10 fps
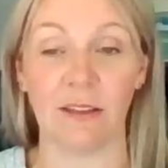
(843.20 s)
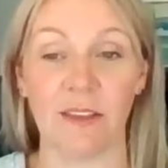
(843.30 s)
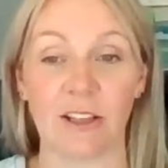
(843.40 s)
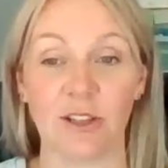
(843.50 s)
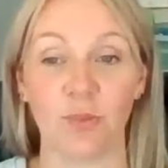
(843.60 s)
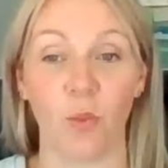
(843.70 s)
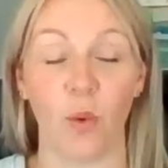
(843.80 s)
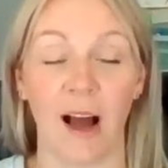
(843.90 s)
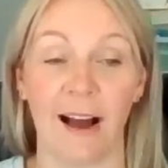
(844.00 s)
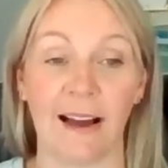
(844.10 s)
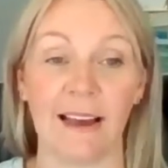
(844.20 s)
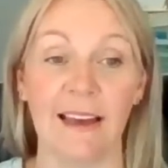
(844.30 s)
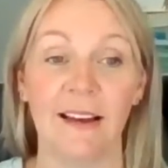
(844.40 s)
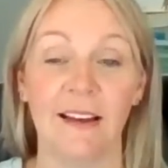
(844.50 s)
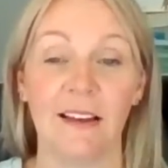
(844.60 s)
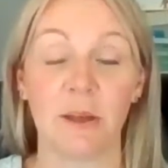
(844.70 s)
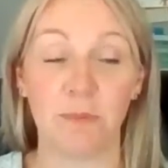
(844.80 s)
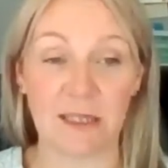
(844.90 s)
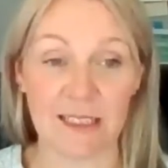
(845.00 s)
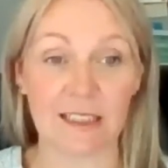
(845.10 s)
think that's why the
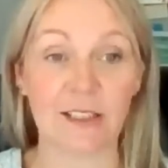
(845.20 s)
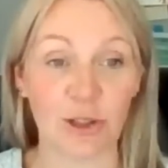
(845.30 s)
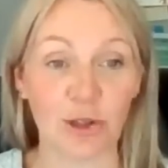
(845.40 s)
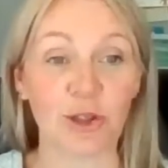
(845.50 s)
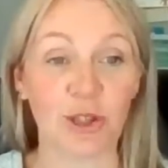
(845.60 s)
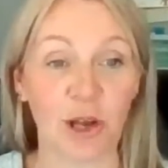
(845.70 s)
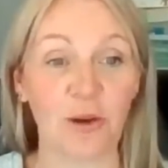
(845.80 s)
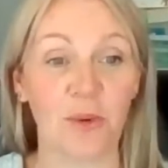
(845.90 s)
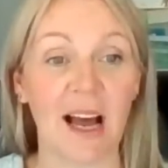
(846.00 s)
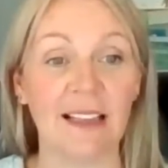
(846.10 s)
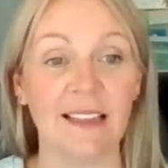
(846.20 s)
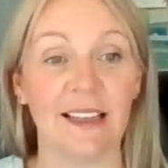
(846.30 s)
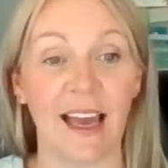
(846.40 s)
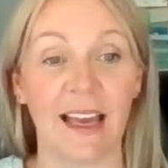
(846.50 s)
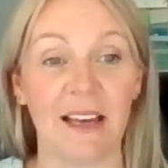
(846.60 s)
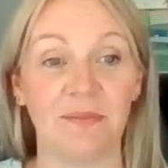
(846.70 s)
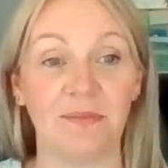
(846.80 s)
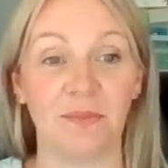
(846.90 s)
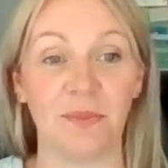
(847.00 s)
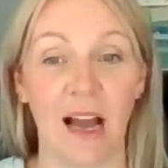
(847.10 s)
business has done so well. And
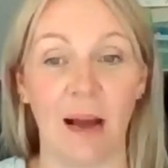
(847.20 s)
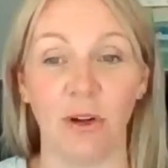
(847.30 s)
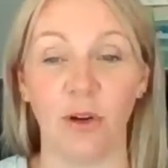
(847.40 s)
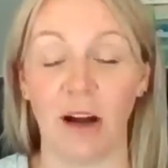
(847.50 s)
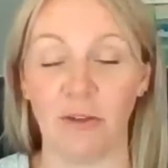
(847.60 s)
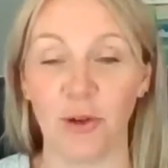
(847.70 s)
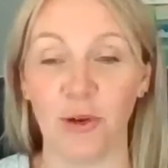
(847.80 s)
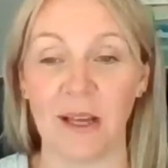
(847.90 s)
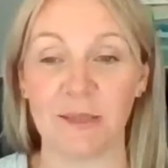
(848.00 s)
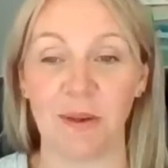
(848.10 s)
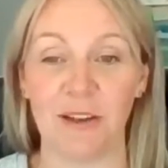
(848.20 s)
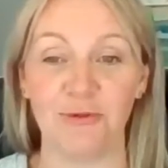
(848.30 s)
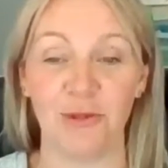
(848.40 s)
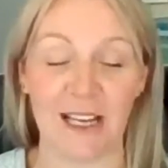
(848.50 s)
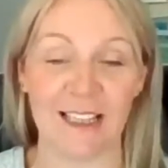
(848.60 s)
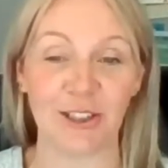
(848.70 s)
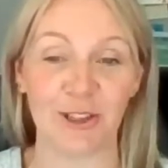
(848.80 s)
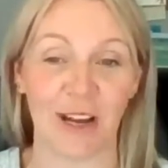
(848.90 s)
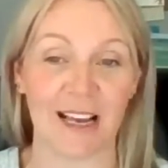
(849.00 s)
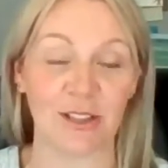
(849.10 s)
I've always been really
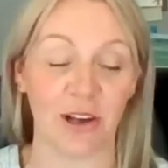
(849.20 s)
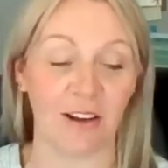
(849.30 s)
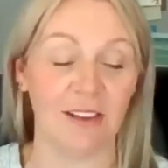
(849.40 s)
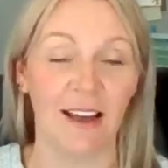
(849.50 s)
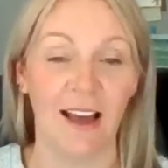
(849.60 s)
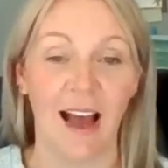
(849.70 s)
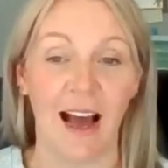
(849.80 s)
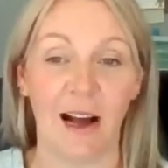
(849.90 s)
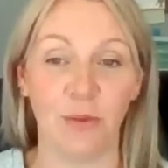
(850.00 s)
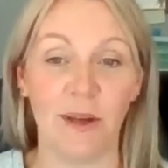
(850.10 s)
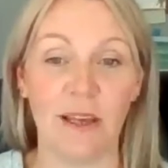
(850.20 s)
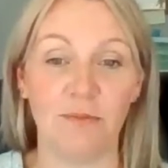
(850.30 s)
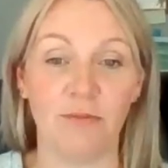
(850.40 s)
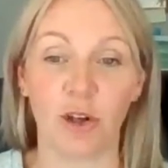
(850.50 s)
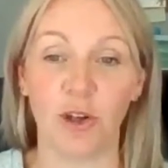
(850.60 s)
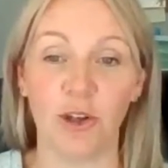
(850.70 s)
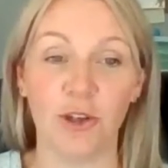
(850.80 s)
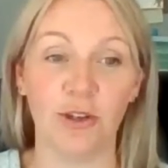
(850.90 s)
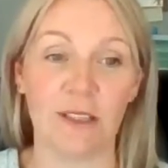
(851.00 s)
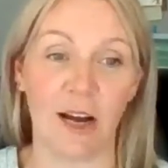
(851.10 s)
strict on how we
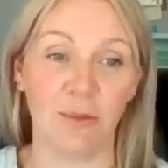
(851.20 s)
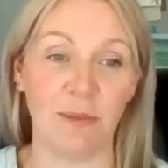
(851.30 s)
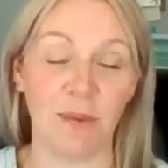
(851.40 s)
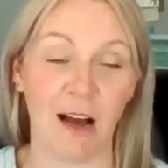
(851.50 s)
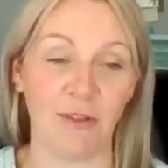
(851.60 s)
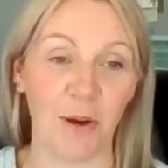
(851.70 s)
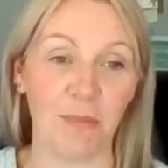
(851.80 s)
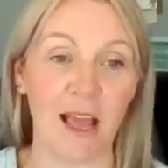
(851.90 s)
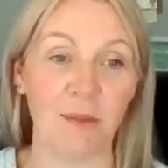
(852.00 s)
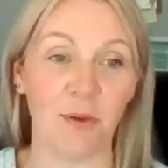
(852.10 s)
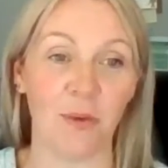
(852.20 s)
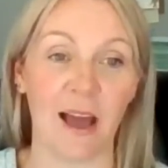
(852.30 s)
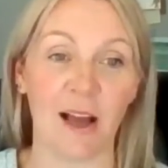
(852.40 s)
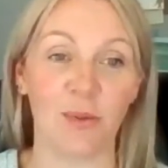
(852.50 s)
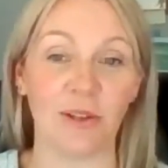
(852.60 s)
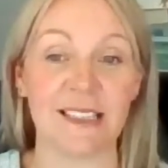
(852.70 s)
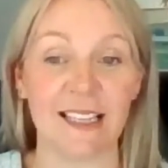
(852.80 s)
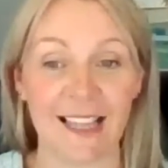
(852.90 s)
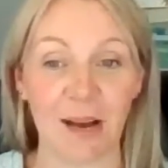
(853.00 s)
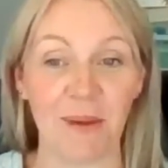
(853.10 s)
record, how we have our paperwork, what's
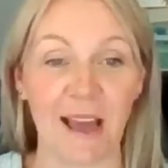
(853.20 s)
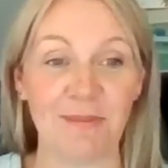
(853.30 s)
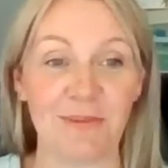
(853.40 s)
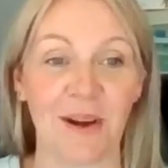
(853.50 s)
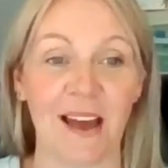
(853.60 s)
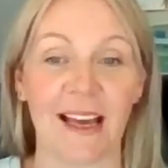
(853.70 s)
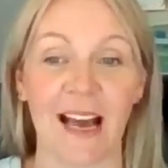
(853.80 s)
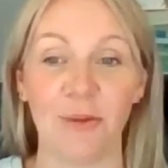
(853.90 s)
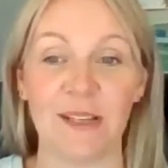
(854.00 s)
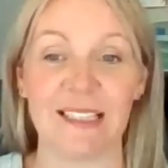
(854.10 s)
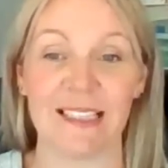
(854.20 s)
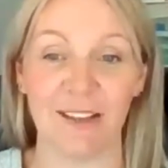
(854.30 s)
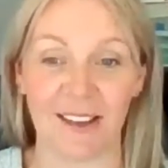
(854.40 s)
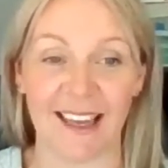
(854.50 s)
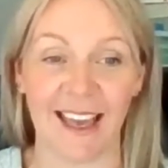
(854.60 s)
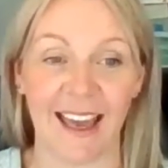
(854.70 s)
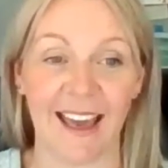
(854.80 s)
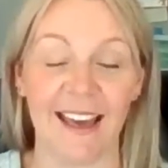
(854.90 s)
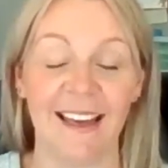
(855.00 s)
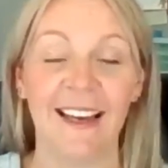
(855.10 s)
in that paperwork, how we deliver
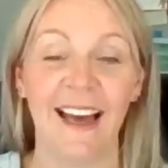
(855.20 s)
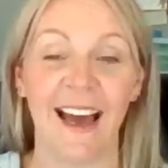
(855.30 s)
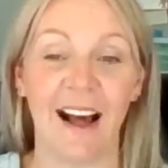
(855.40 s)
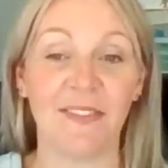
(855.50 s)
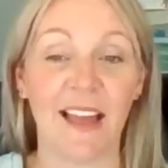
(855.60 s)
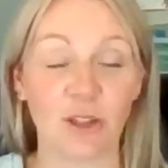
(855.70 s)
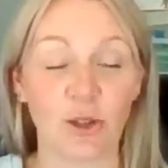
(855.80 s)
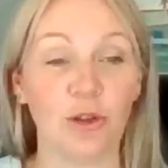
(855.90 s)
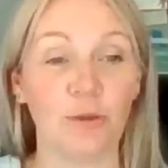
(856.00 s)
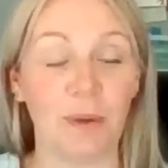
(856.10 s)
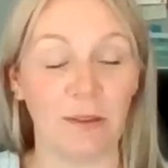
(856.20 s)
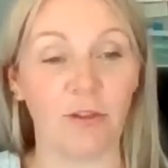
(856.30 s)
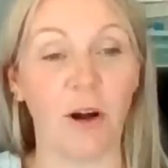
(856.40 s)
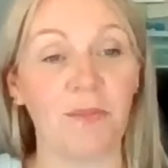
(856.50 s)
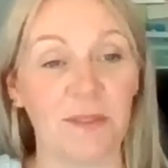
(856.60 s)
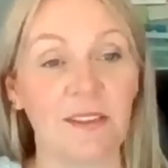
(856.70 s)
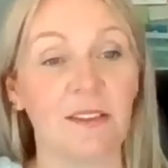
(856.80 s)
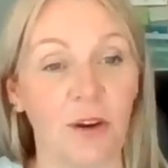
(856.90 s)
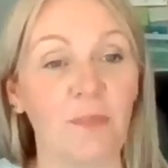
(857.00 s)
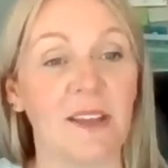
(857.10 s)
care, and that's all been from
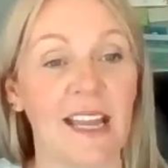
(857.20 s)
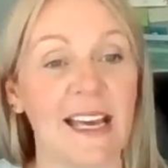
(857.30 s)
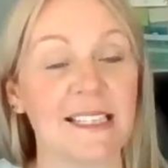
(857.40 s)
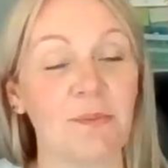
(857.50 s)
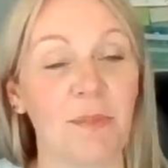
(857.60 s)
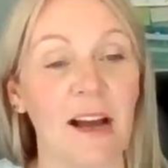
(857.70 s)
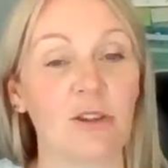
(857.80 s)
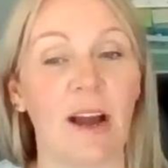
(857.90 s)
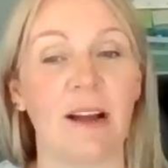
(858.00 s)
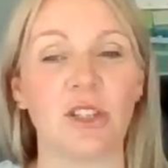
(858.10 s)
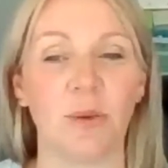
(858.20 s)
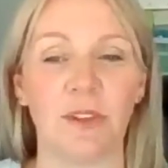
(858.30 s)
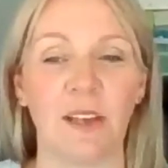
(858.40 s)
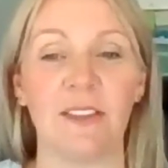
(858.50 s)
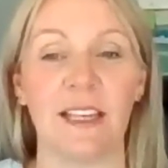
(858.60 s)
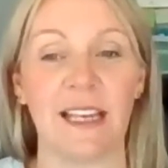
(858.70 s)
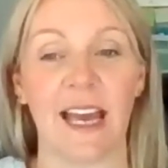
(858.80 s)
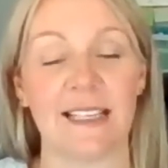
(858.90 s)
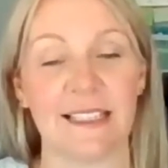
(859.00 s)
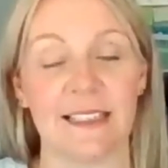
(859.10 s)
the nursing background. So I think the
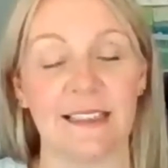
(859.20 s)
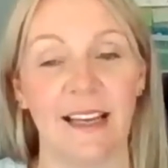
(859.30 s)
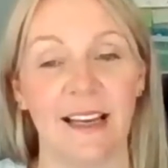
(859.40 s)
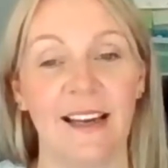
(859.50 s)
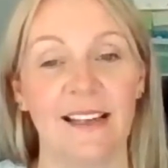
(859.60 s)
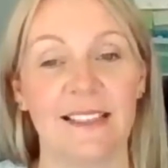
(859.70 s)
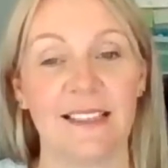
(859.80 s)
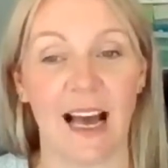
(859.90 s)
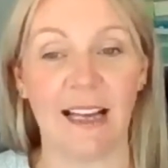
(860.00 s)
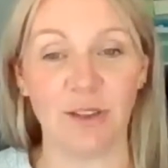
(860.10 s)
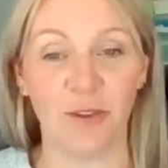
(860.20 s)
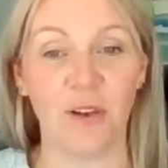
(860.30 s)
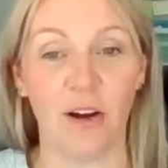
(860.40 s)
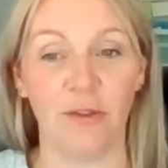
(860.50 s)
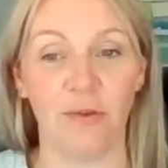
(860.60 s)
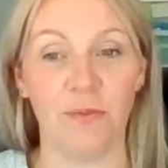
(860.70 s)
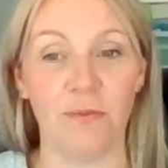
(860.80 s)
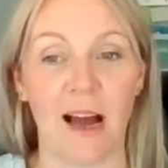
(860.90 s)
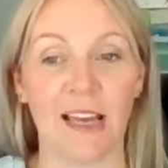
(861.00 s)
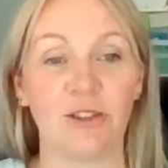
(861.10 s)
nursing side of
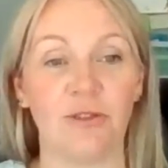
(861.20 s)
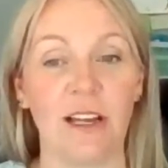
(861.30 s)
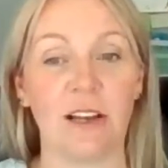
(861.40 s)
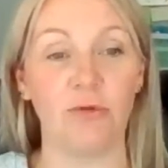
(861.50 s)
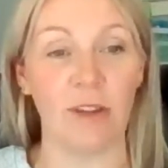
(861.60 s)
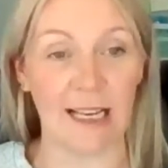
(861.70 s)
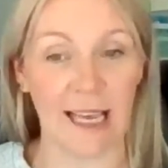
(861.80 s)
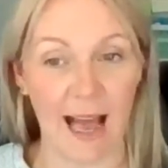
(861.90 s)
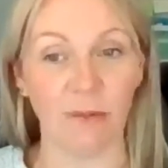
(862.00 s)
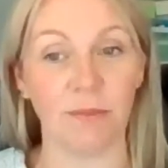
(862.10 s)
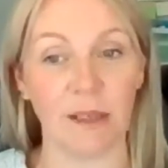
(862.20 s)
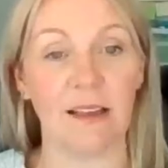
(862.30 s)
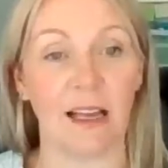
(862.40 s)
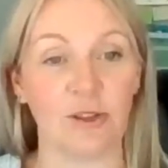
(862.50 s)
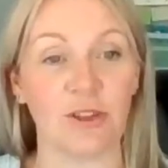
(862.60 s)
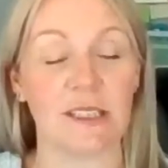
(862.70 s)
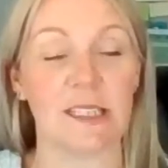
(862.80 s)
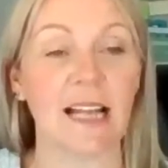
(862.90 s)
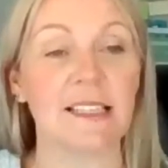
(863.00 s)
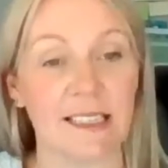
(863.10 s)
my career really helped me in good
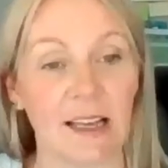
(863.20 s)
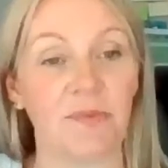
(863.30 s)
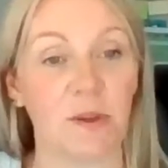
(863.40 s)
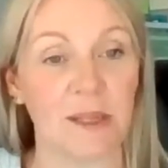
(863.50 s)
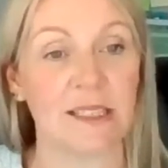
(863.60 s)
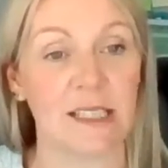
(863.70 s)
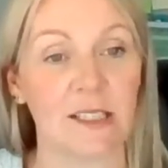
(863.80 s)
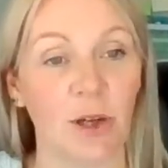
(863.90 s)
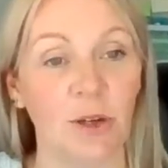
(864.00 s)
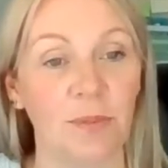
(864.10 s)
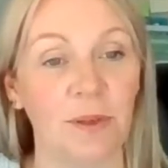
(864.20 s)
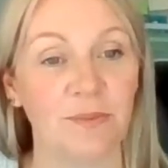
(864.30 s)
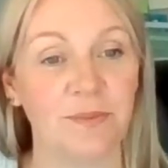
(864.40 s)
stead to set the business up.